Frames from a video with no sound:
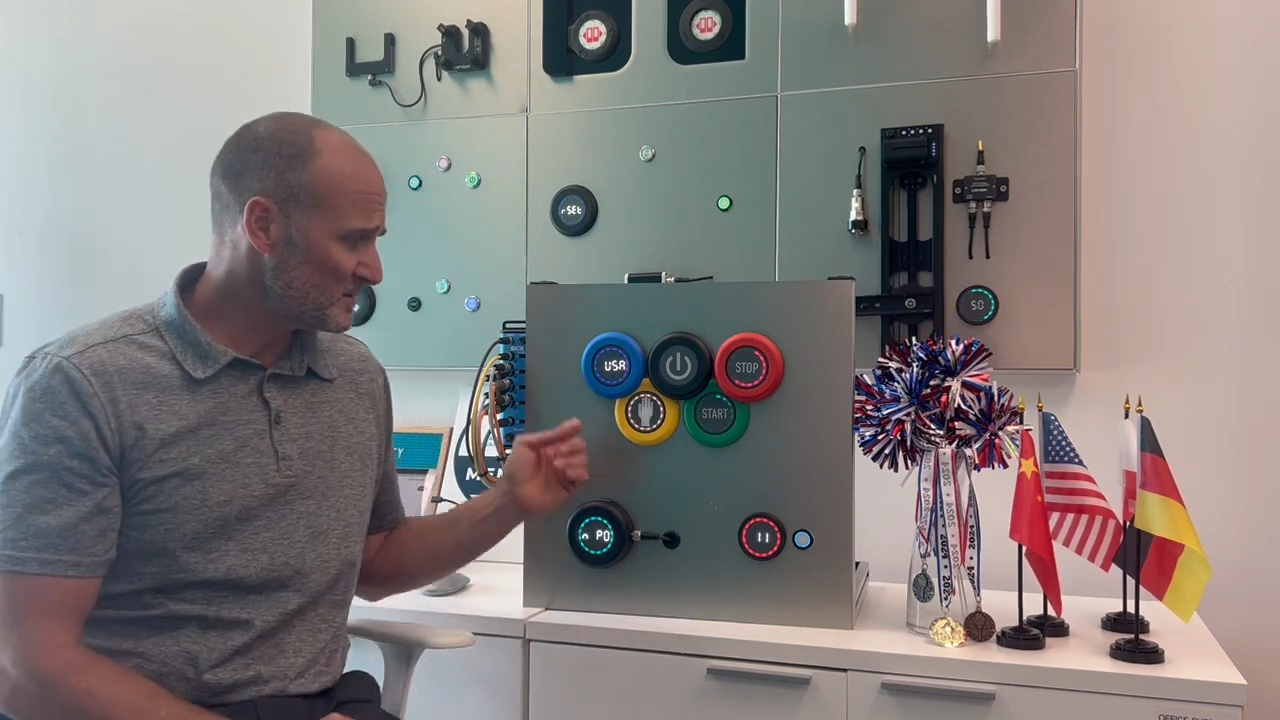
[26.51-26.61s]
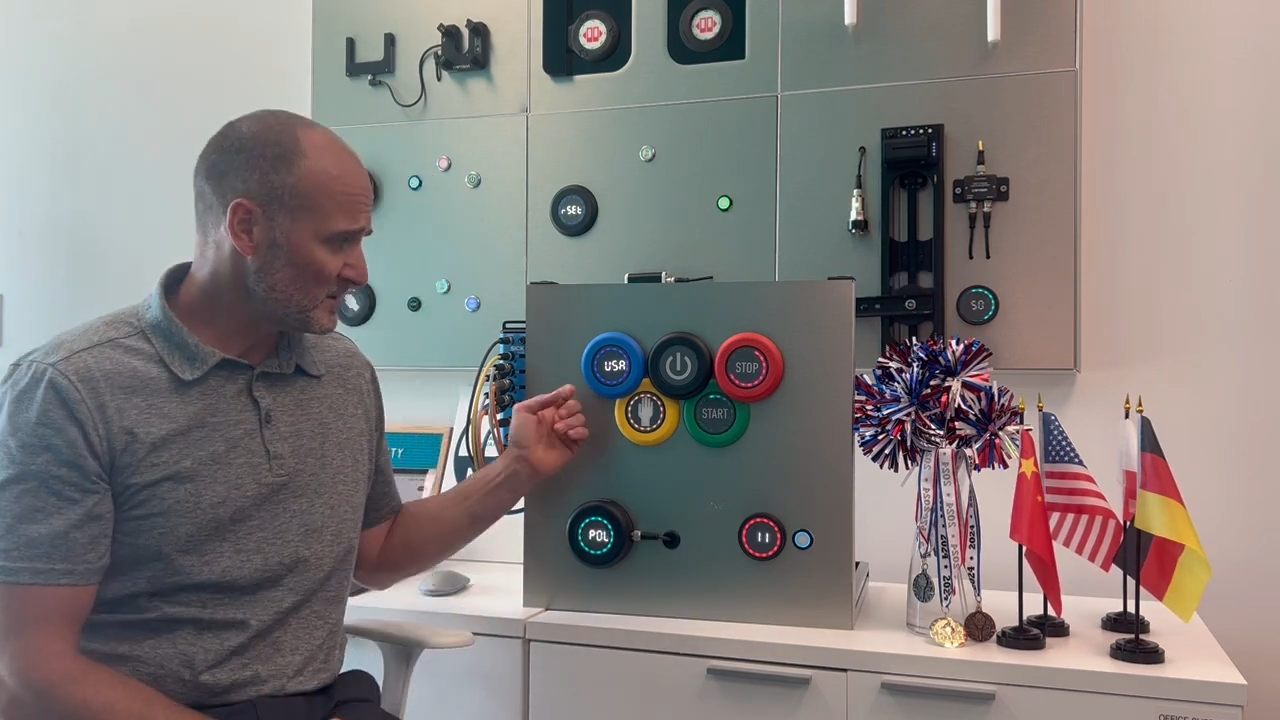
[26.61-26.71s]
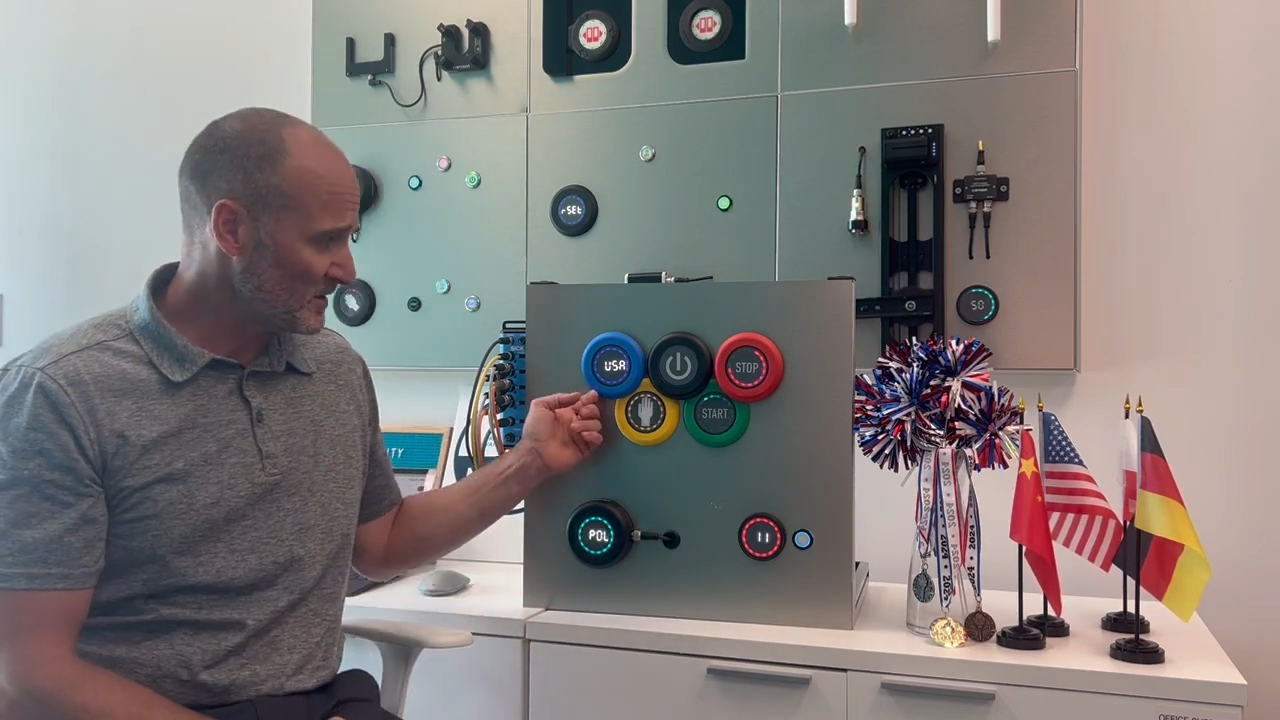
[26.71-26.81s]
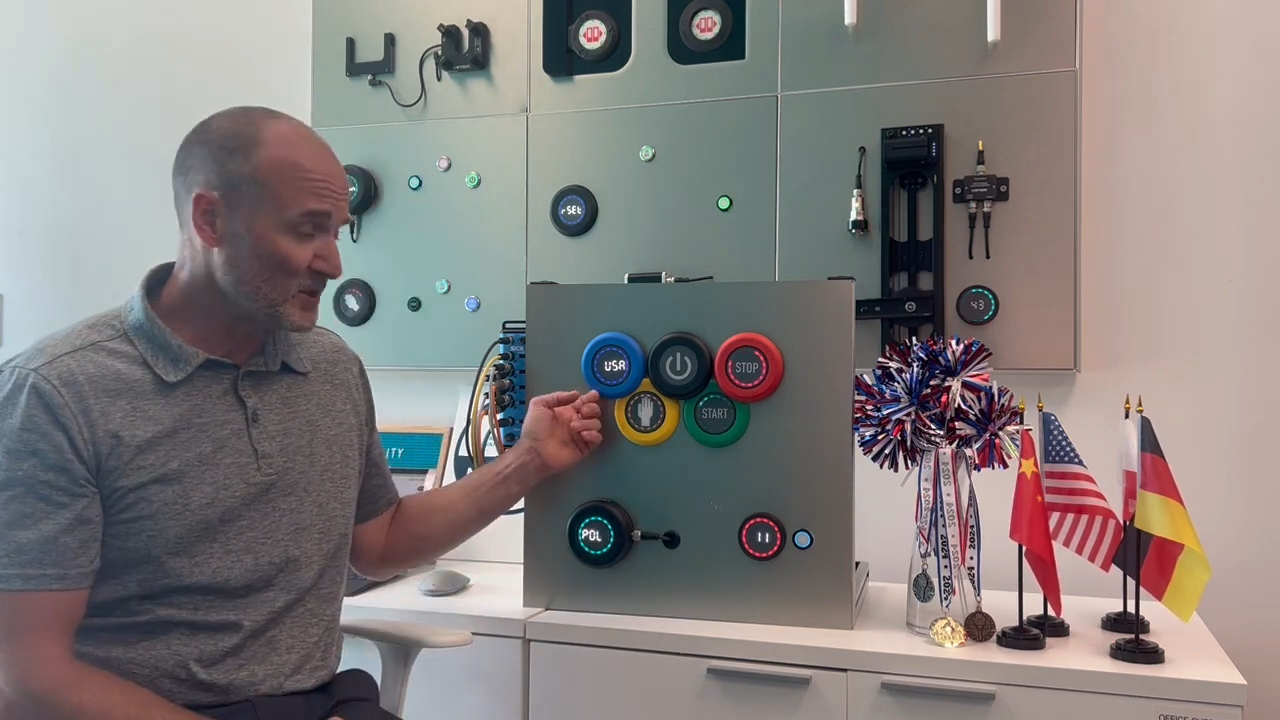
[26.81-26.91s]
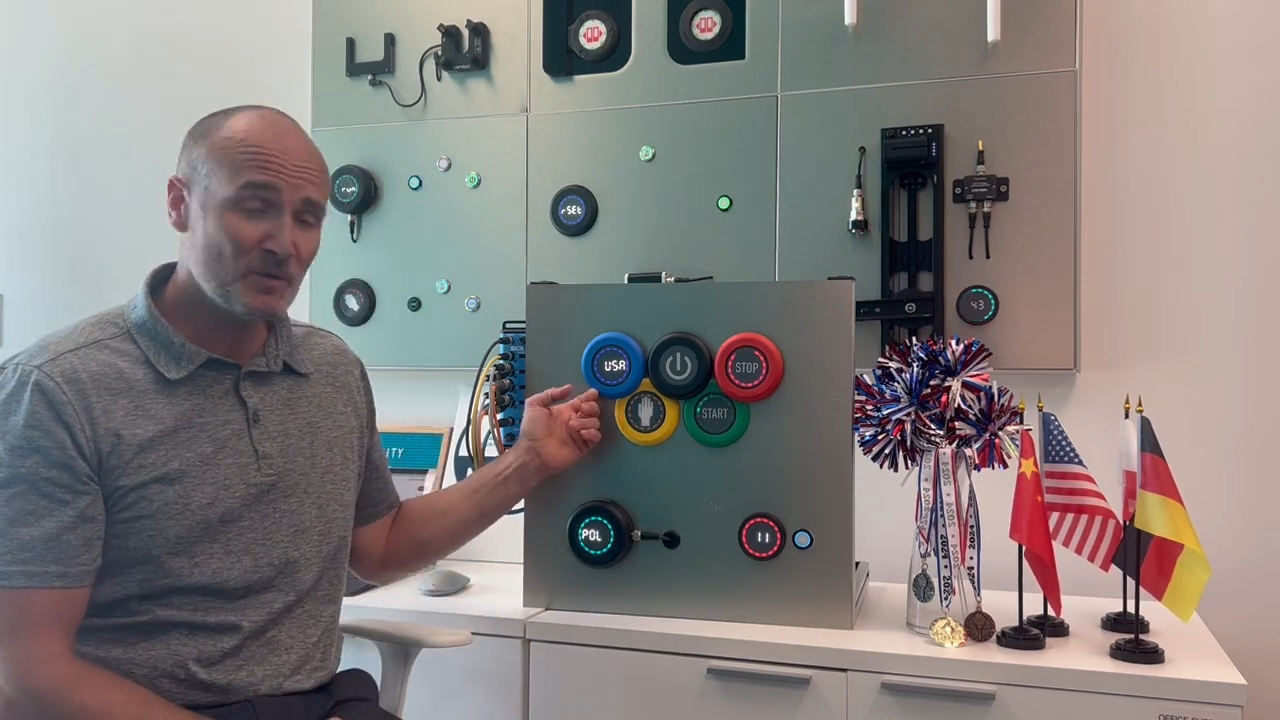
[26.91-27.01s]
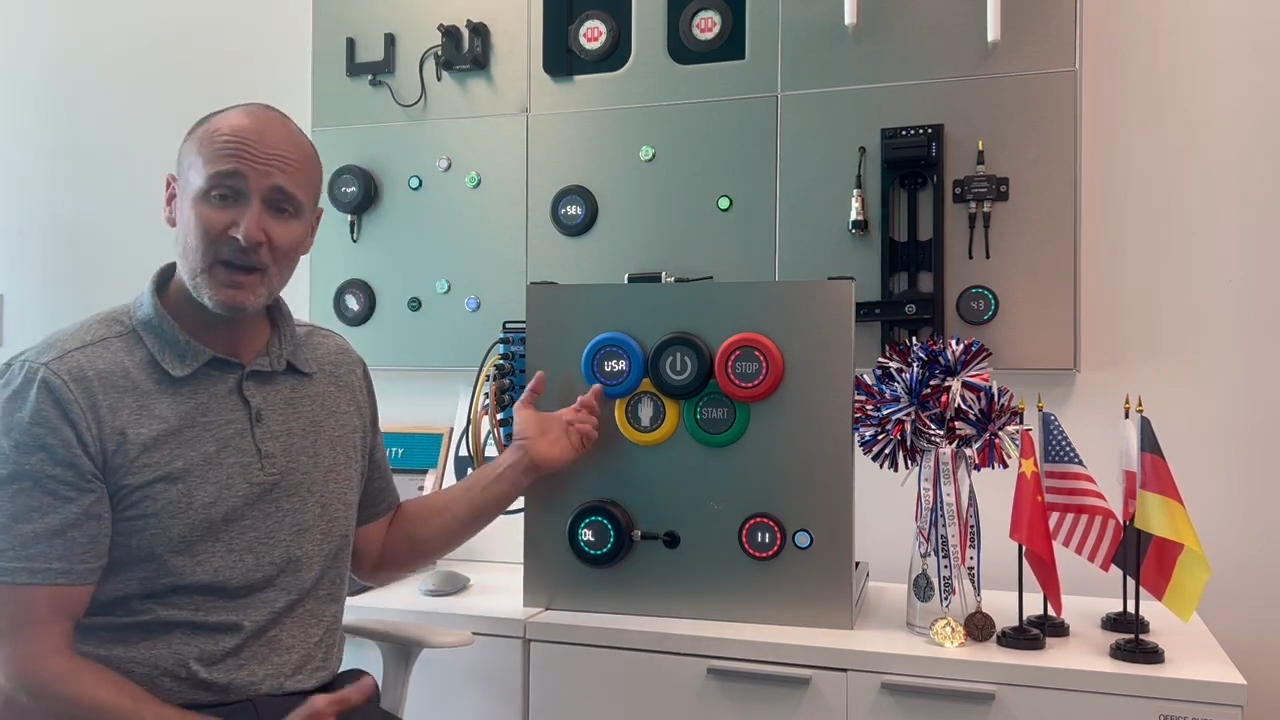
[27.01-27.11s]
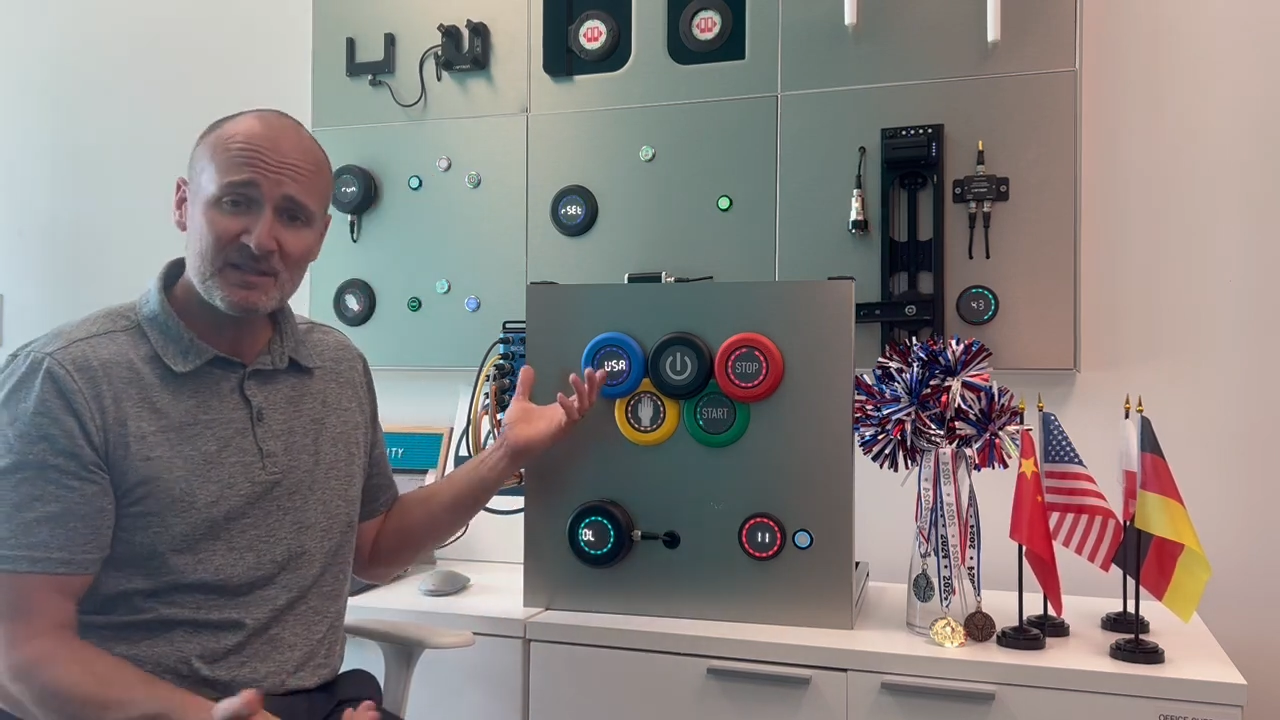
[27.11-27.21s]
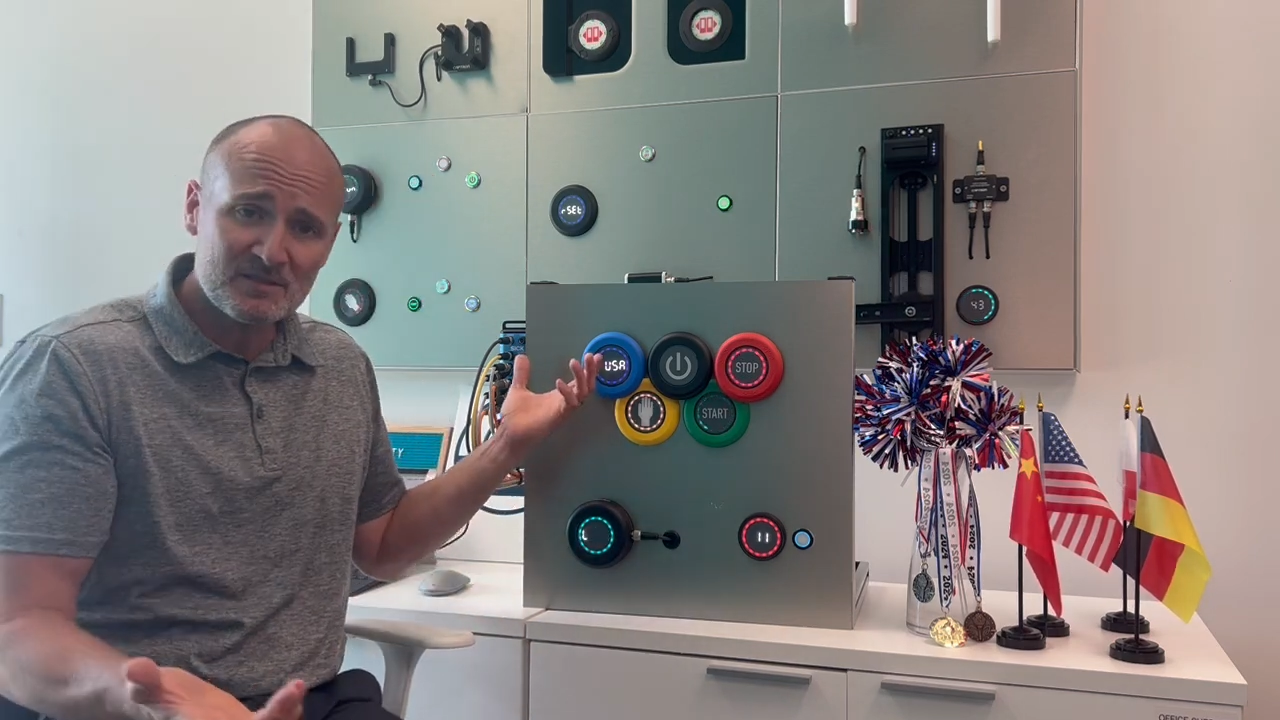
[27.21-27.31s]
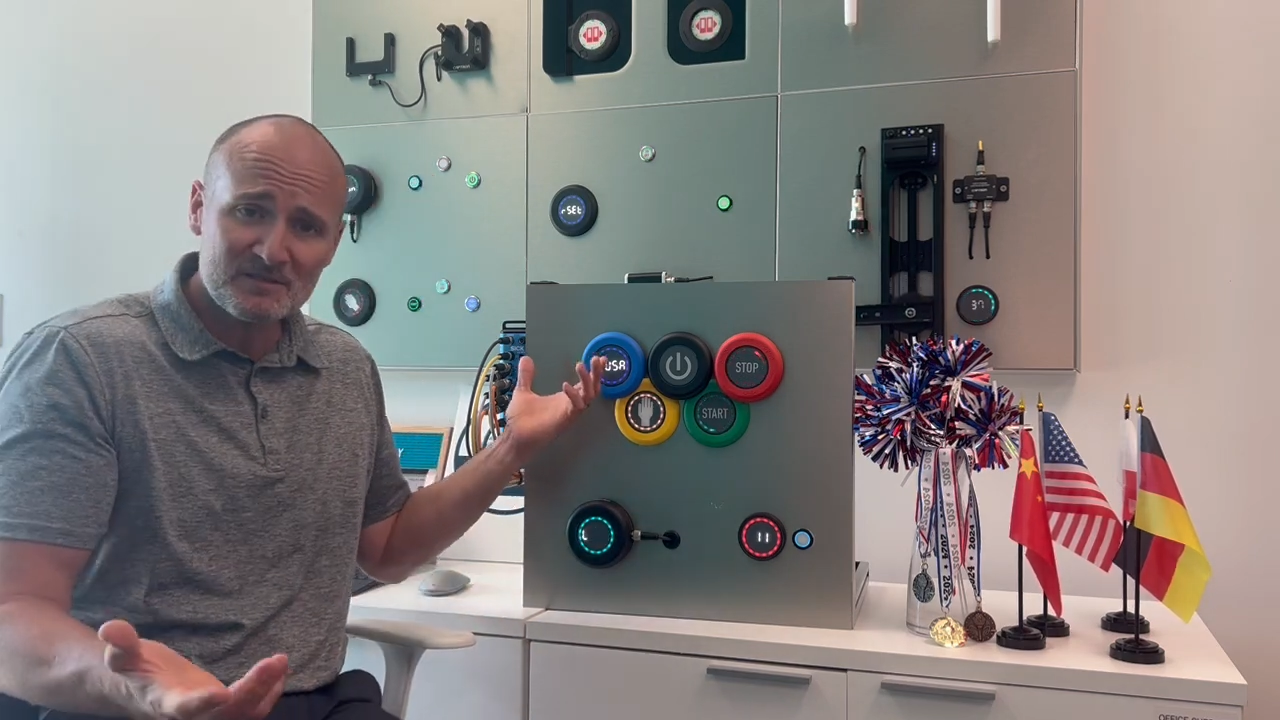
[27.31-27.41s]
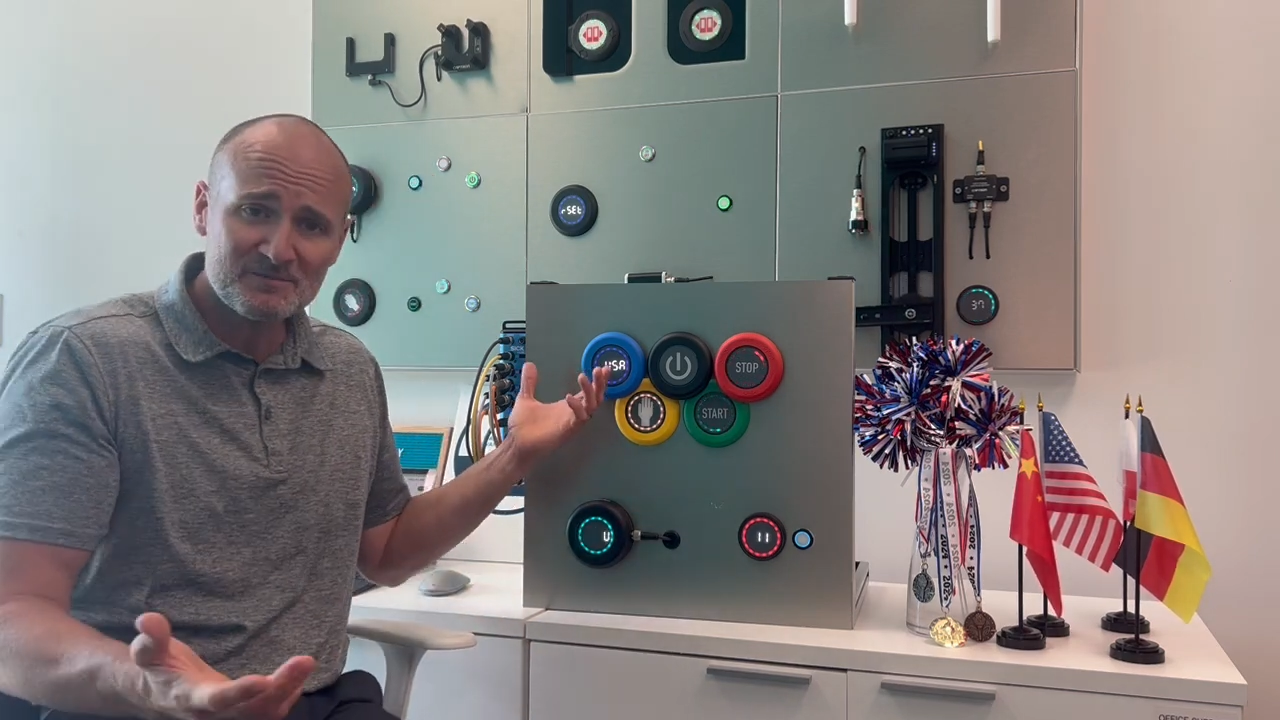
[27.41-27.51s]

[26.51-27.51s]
The US,